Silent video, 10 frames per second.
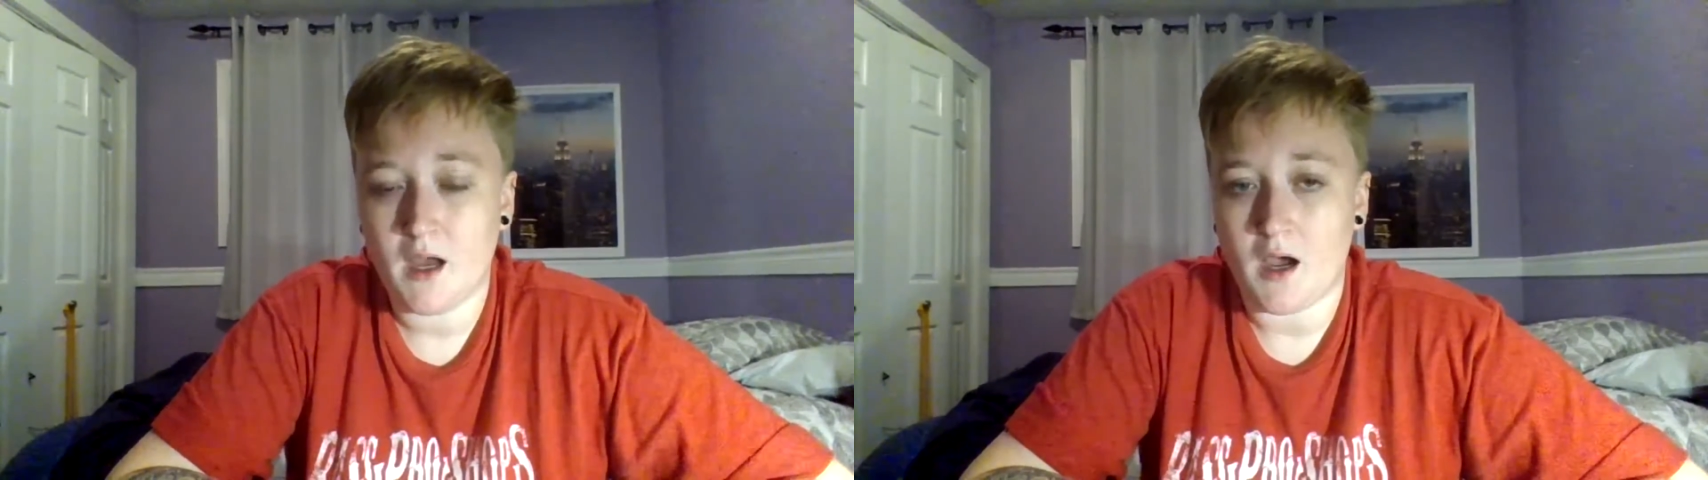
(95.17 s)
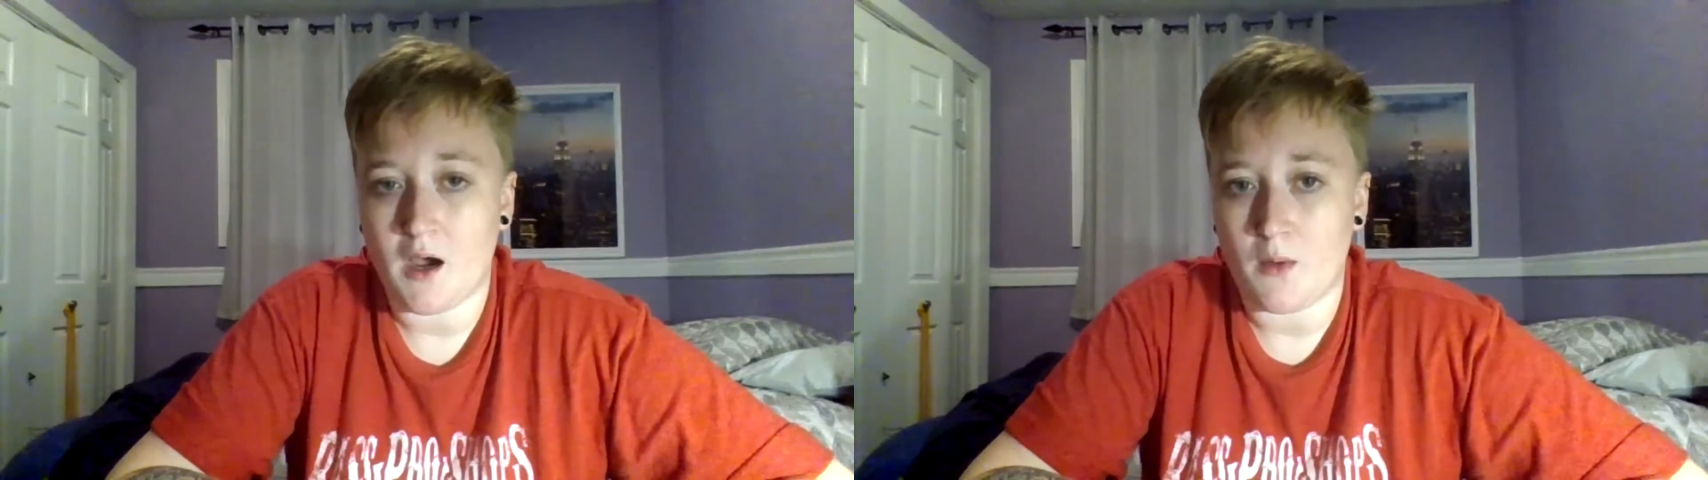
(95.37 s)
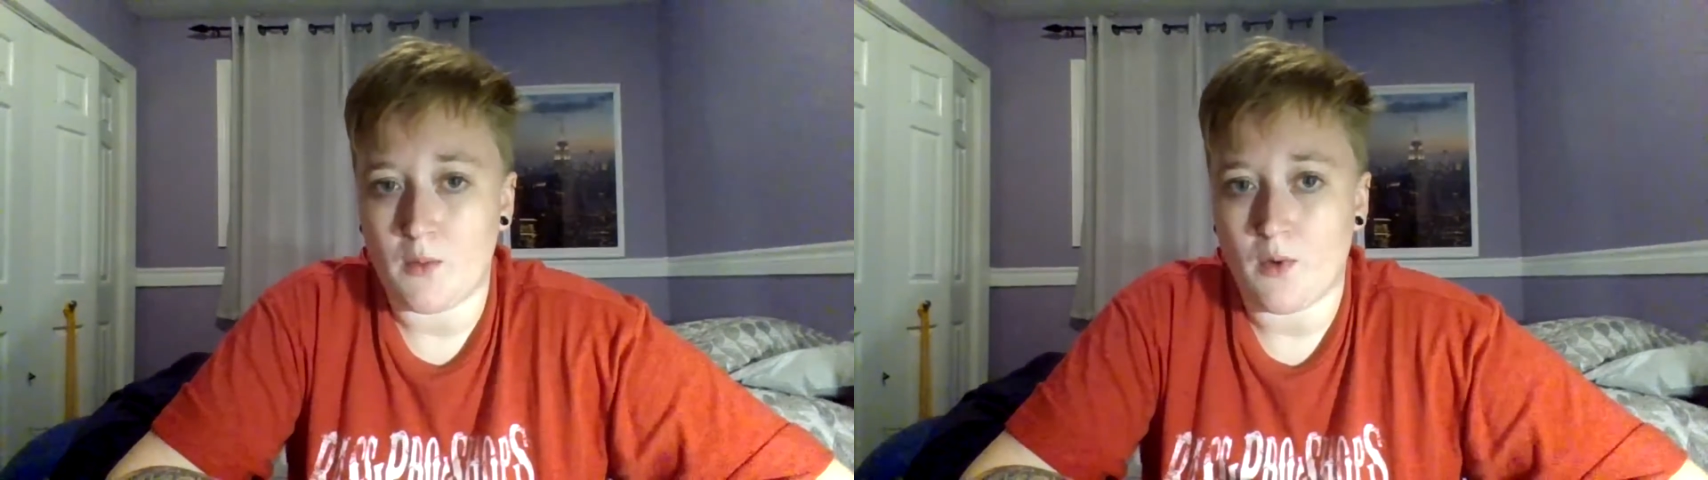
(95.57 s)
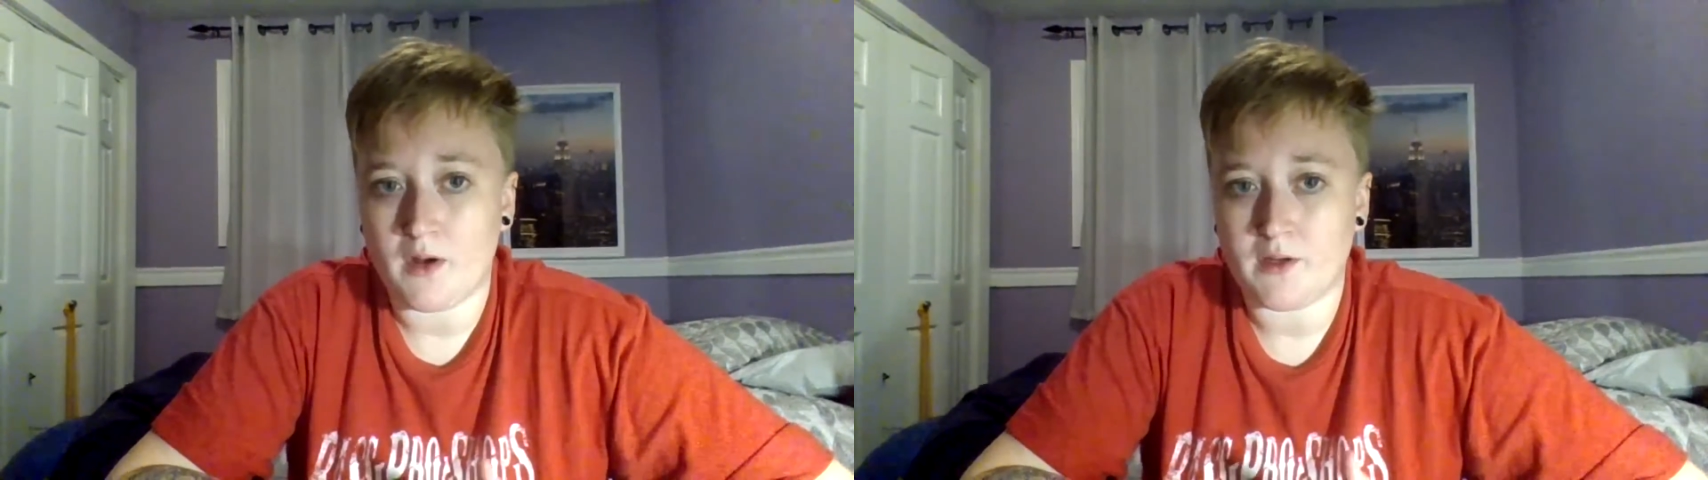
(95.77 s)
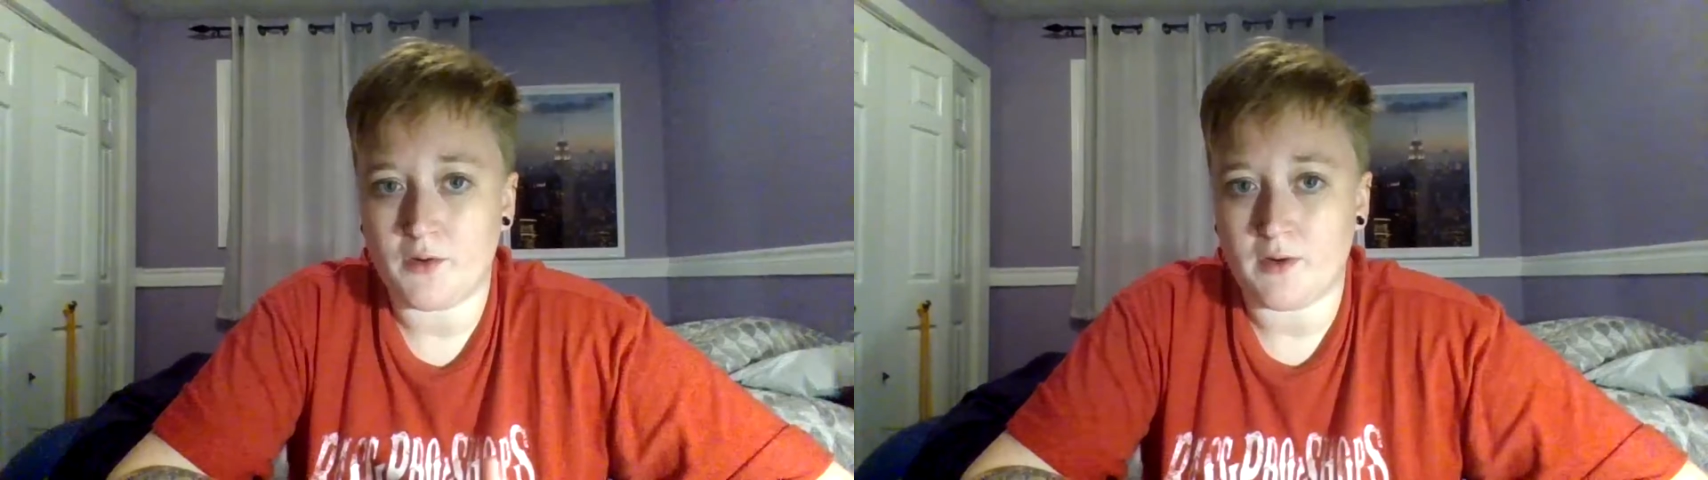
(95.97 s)
we want
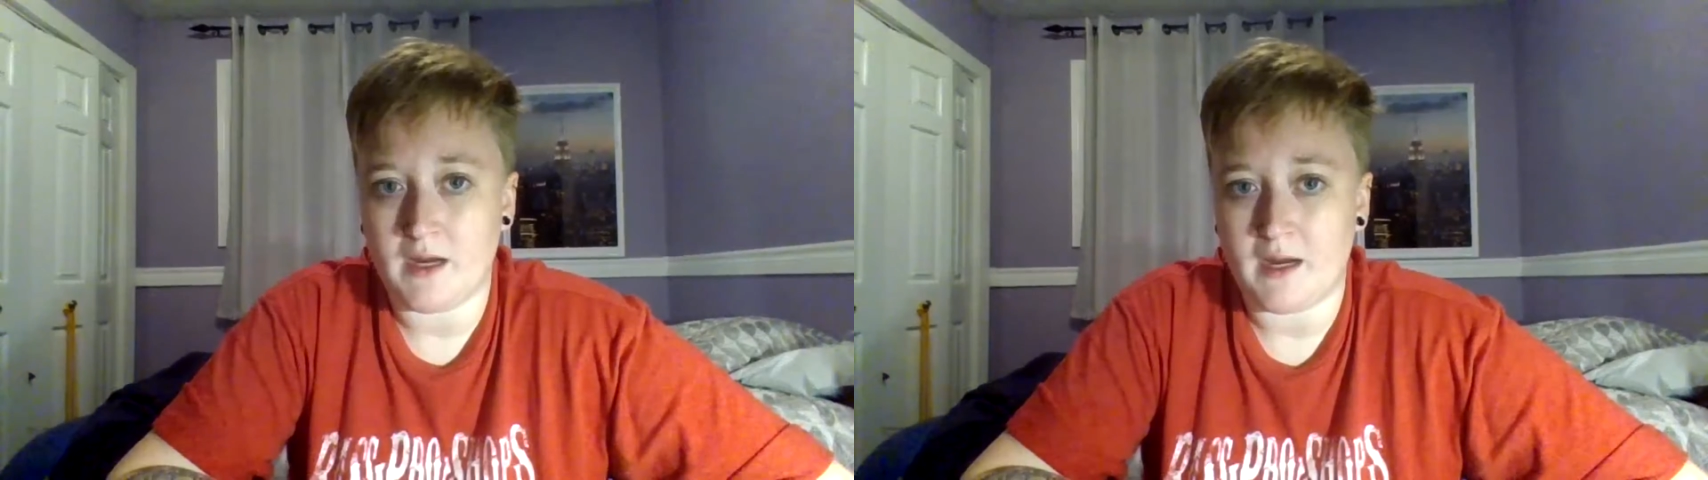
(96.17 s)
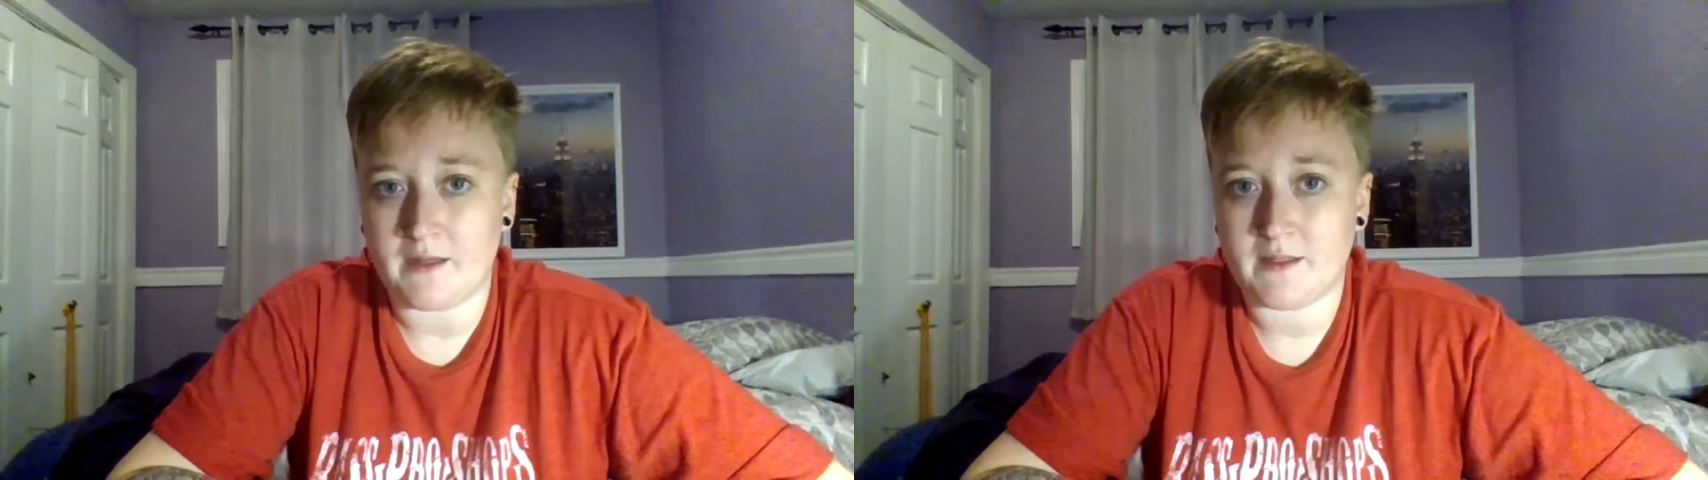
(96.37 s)
to create